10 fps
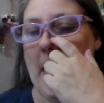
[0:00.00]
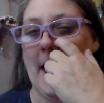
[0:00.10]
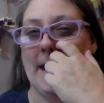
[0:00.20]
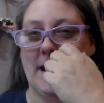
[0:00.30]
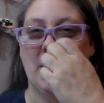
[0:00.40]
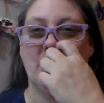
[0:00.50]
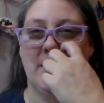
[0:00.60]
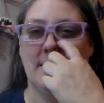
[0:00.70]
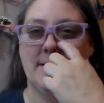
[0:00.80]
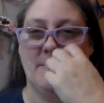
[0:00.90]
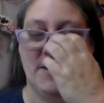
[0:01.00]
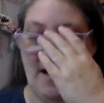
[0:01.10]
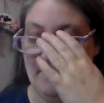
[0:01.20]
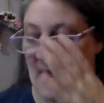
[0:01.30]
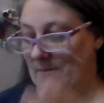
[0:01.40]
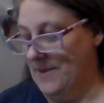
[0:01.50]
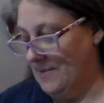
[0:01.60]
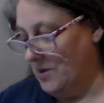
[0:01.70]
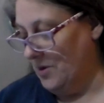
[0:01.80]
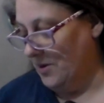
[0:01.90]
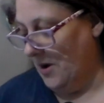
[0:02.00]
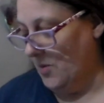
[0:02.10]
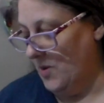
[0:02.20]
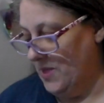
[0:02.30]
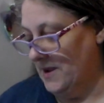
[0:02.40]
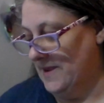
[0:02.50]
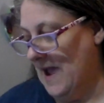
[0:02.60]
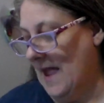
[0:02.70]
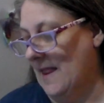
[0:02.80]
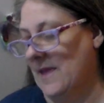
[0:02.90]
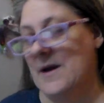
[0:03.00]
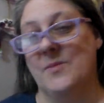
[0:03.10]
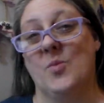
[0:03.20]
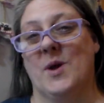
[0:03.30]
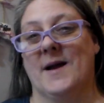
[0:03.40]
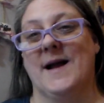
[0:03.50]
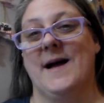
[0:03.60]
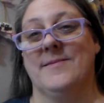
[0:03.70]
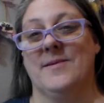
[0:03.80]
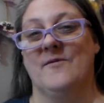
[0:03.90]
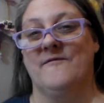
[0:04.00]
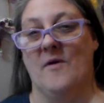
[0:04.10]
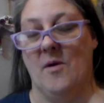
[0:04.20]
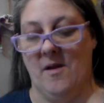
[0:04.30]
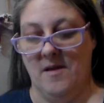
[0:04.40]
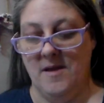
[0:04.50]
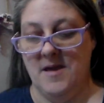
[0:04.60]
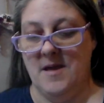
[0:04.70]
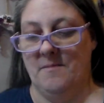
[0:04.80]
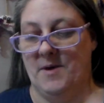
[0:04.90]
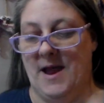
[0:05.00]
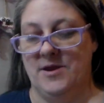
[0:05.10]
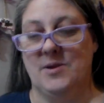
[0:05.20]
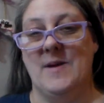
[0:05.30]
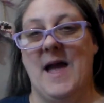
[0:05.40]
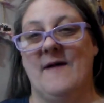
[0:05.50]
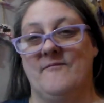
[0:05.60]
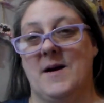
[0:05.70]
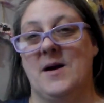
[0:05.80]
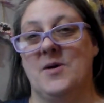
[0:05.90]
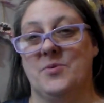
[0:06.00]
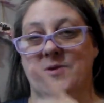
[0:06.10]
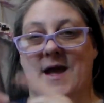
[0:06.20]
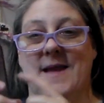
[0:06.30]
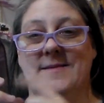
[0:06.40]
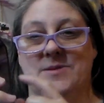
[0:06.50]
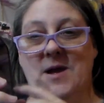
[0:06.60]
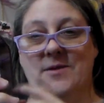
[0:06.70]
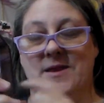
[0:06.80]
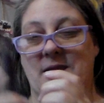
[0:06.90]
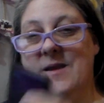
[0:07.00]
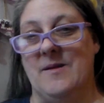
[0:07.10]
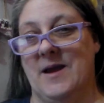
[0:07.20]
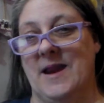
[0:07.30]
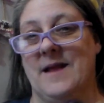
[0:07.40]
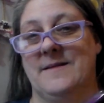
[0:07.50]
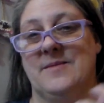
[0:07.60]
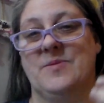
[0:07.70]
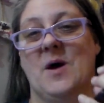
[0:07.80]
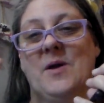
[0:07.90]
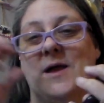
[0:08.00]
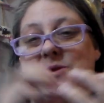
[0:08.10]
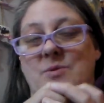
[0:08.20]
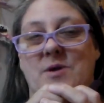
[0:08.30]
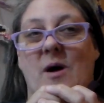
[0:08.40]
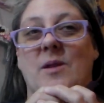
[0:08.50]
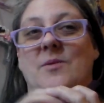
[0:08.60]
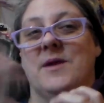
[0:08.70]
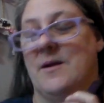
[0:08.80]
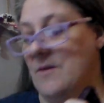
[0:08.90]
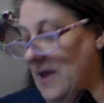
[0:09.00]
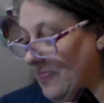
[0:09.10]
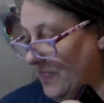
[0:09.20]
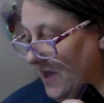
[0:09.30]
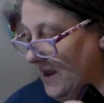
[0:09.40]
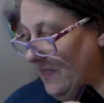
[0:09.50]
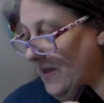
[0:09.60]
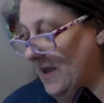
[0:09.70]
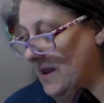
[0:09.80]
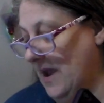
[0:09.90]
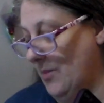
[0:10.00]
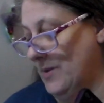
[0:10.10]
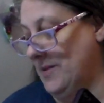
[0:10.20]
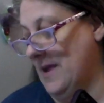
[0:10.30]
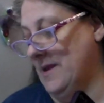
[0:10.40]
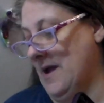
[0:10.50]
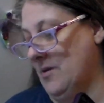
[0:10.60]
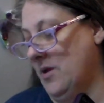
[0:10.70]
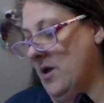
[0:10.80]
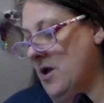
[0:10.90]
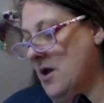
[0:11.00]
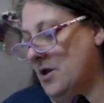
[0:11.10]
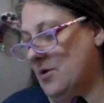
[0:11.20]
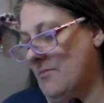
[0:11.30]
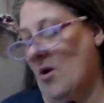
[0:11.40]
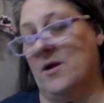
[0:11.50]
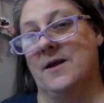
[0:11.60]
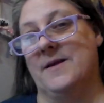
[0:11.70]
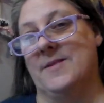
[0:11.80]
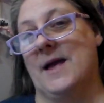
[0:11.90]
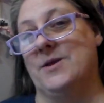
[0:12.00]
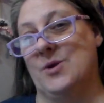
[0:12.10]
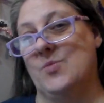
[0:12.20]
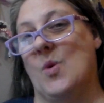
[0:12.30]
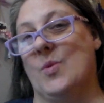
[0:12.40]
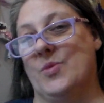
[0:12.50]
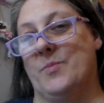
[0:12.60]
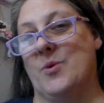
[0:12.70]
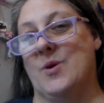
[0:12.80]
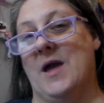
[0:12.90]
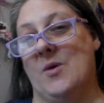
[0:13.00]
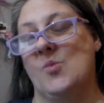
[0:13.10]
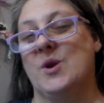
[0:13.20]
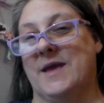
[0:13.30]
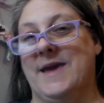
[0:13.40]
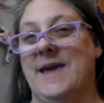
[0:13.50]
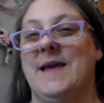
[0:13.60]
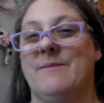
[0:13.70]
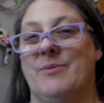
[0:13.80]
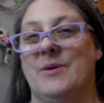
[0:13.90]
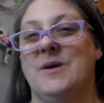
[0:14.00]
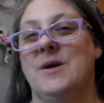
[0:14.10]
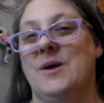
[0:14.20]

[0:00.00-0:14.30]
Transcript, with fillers: and I know this, but I'm, I'm just going to go with it and tally up what I got so far. But I do have my other days down in here, and I just thought I'd do it all on here, and then at the end I would sit down to mark it, because I do want the pretty, I want to keep